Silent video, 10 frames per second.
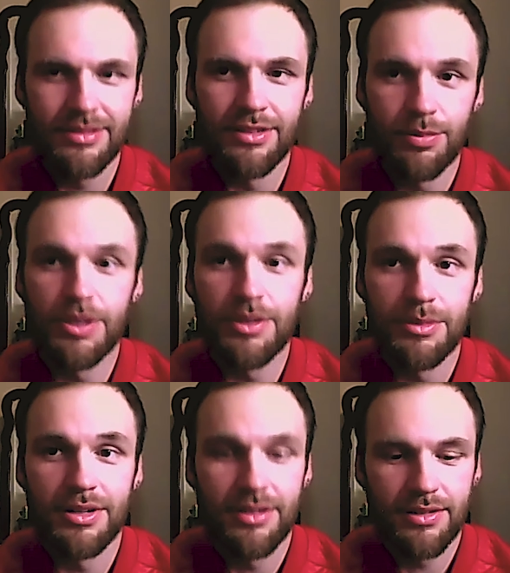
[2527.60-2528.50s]
and Speaking
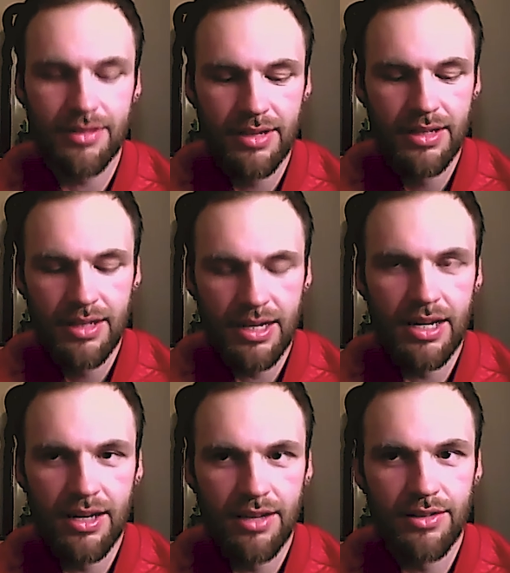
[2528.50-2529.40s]
Minds,
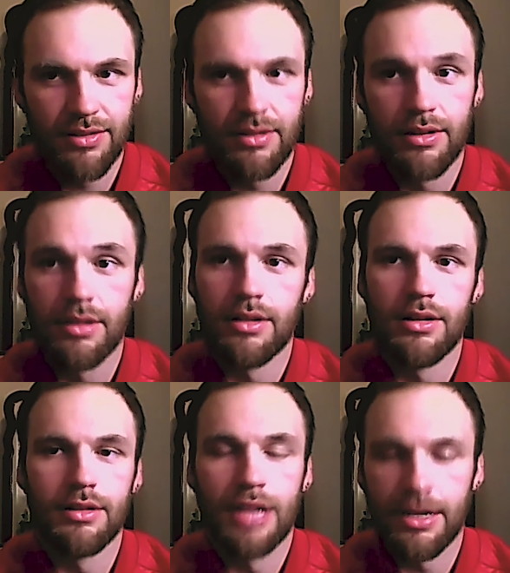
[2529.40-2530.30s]
has
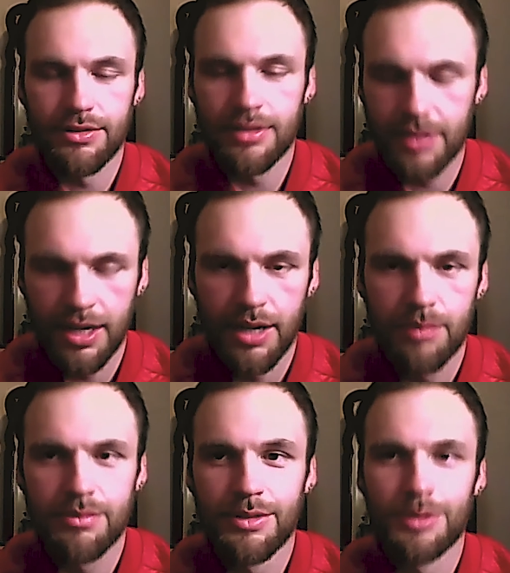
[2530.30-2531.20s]
Lazarus
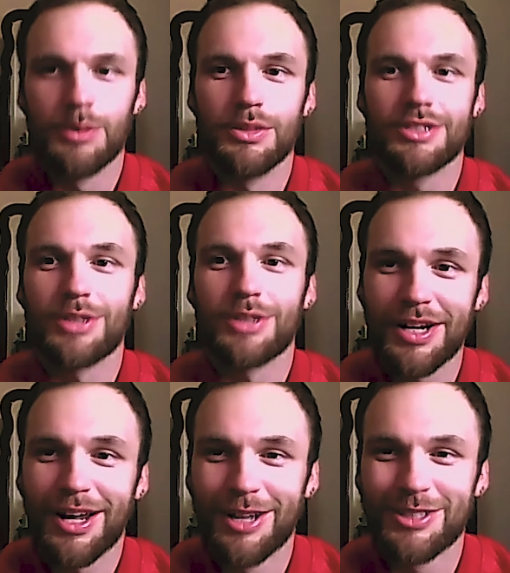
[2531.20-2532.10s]
Game, which started
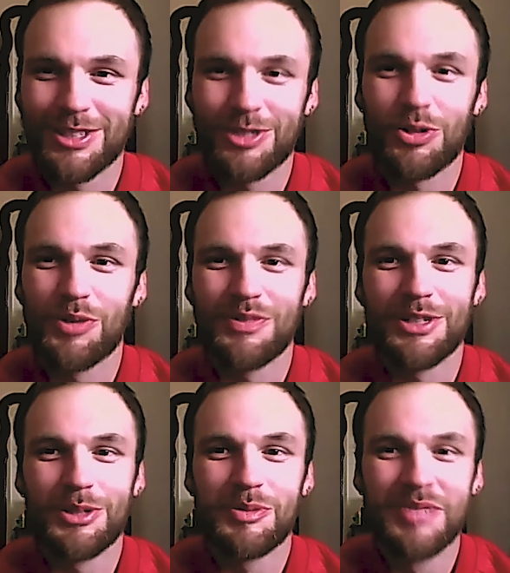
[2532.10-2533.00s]
out as a short
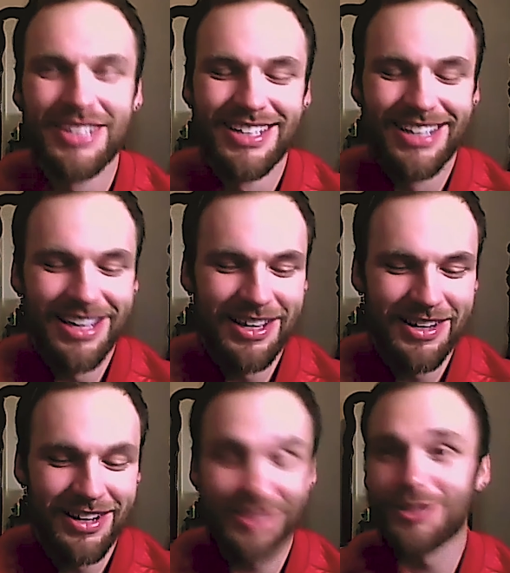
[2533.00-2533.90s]
film and
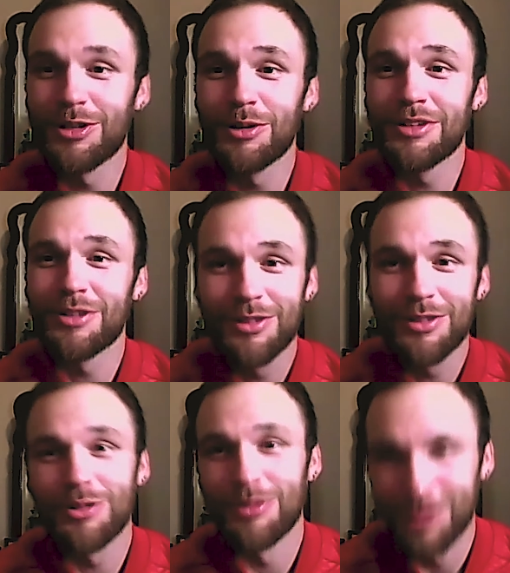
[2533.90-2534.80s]
has slowly turned
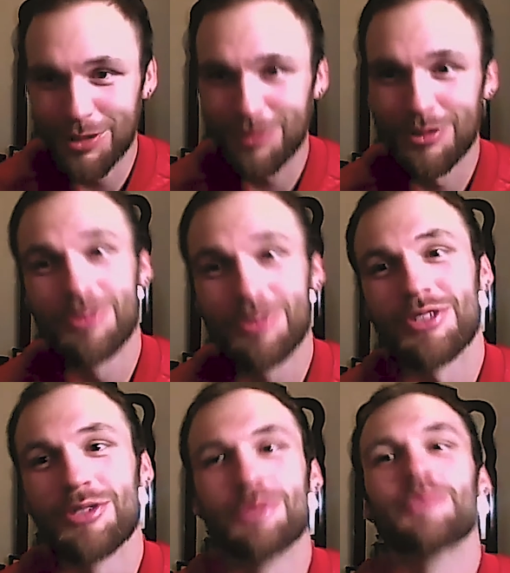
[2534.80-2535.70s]
into a feature film.
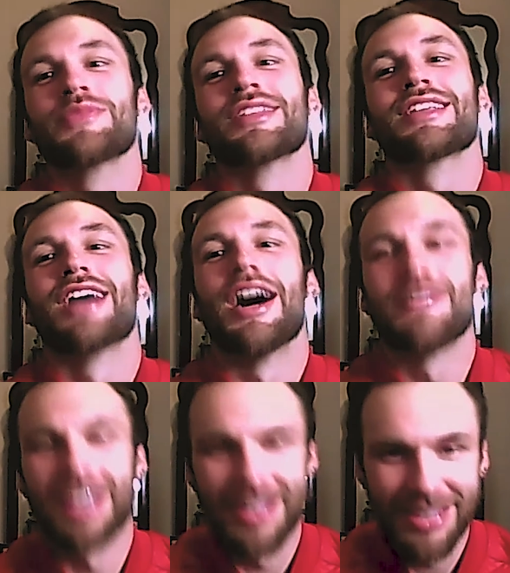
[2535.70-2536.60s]
So I've
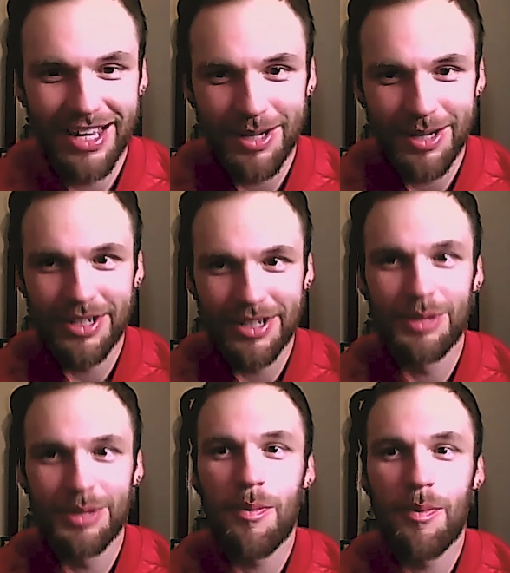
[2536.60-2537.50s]
got that coming up.